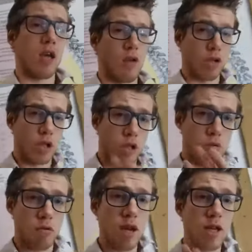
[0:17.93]
Now, there's
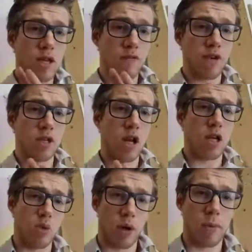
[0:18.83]
3 different
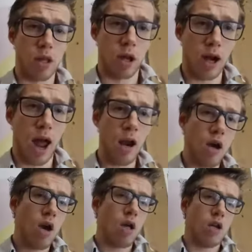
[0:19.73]
studies we're going to be looking at.
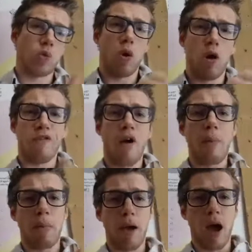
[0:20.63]
There's one on
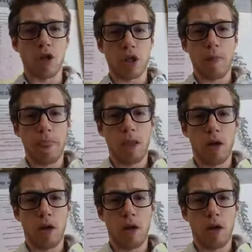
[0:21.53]
fibromyalgia.